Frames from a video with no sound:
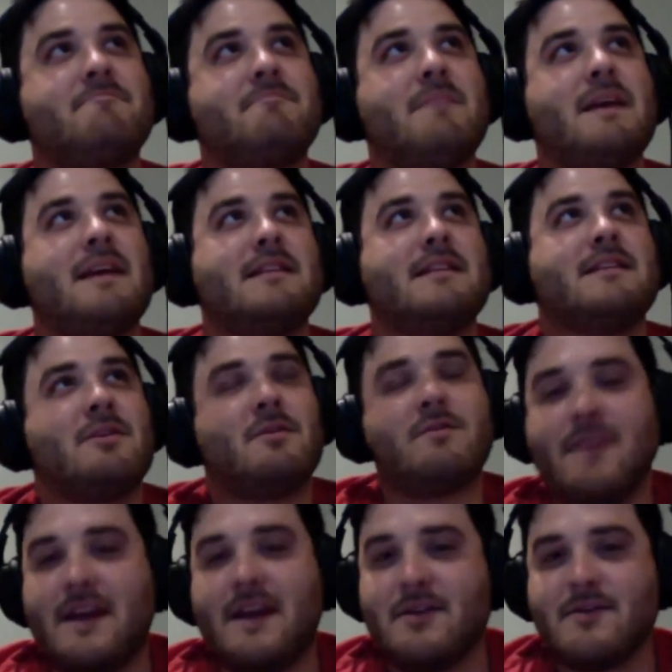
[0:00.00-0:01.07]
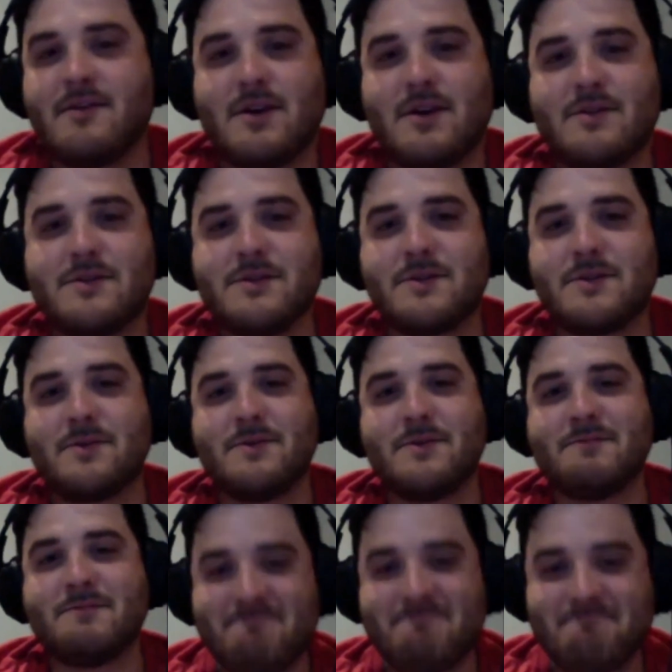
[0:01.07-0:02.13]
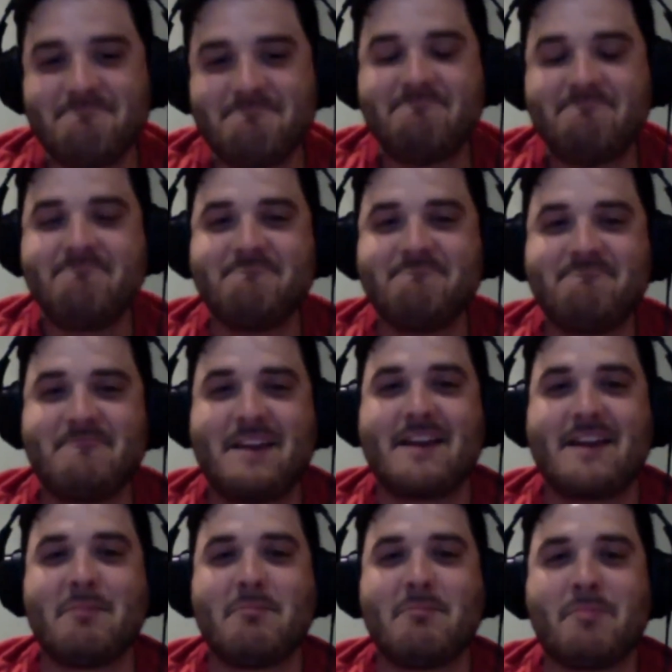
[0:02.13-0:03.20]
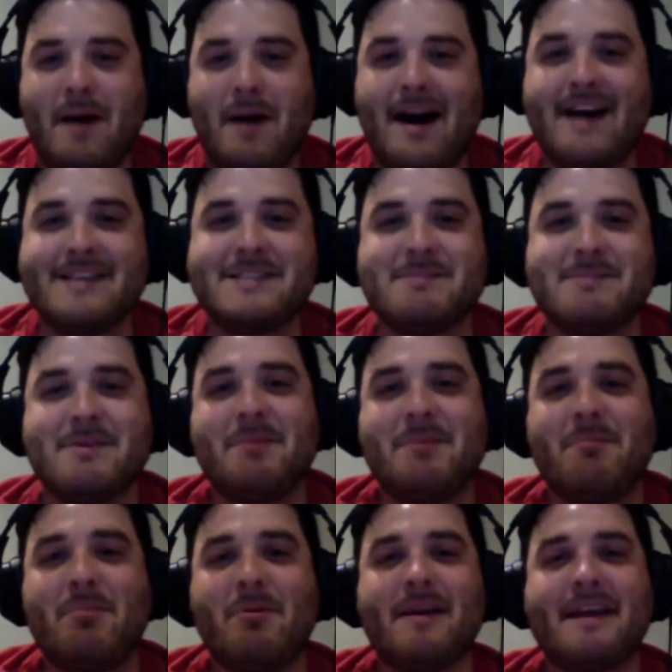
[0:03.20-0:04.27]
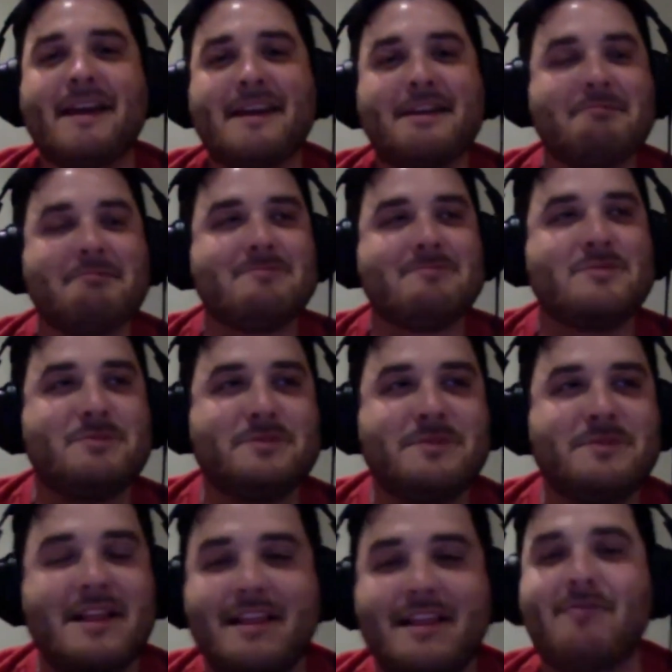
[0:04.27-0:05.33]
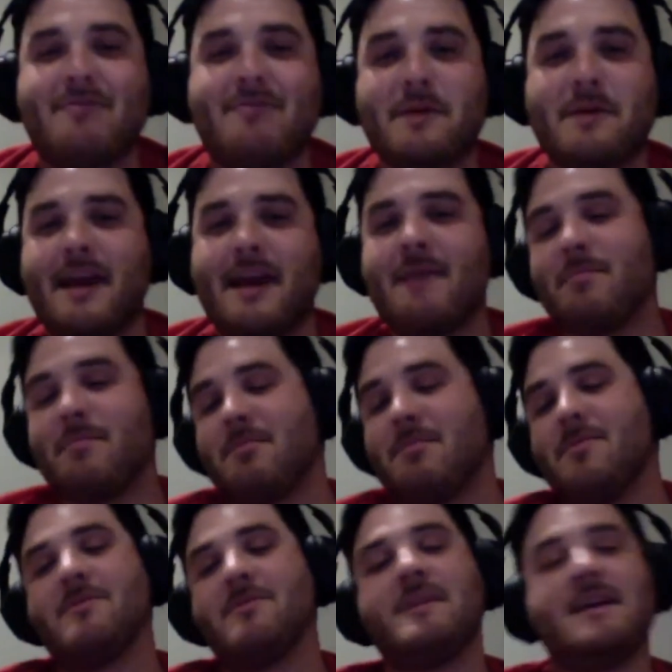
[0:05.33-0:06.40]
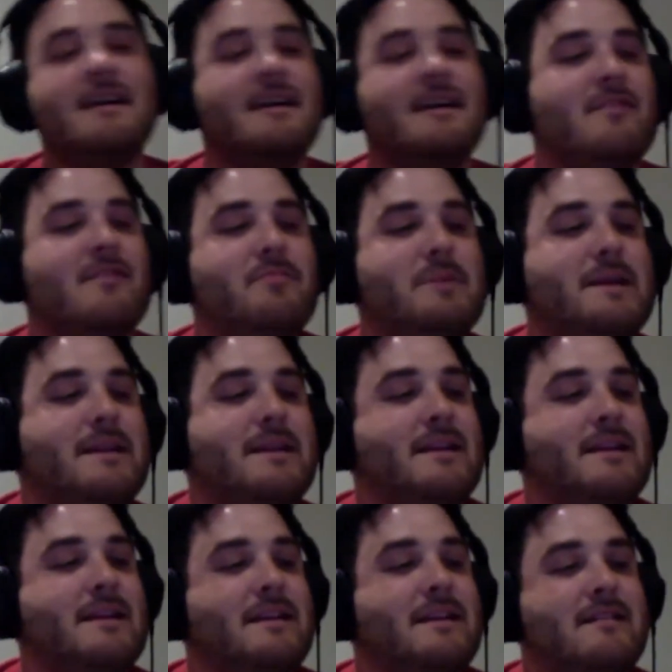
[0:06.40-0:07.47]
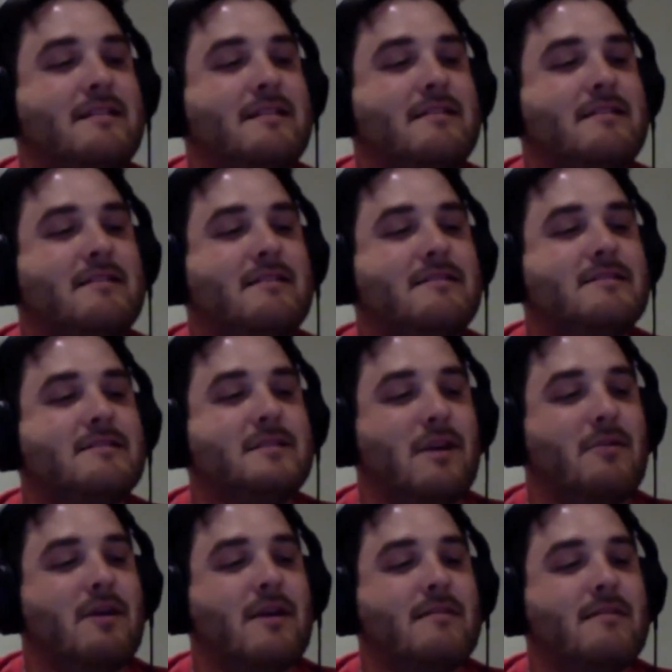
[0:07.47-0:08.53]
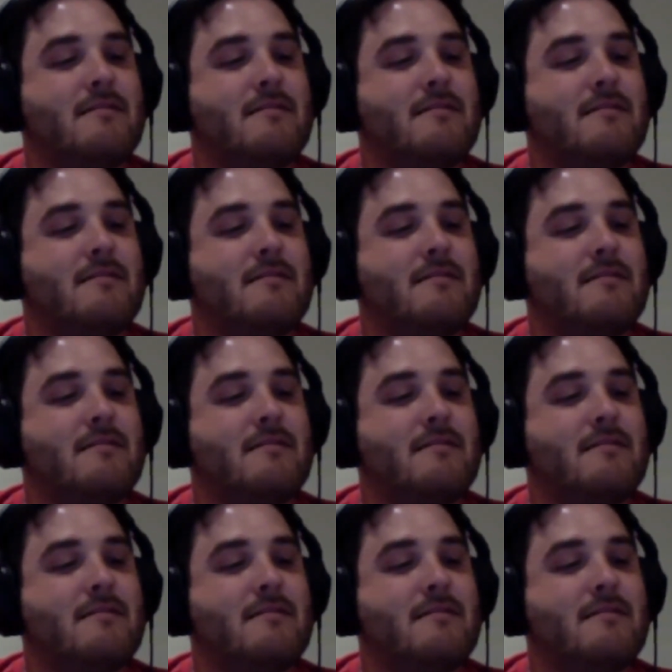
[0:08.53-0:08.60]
in Darth Vader's arsenal that could possibly bring him to the level capable of beating Sauron?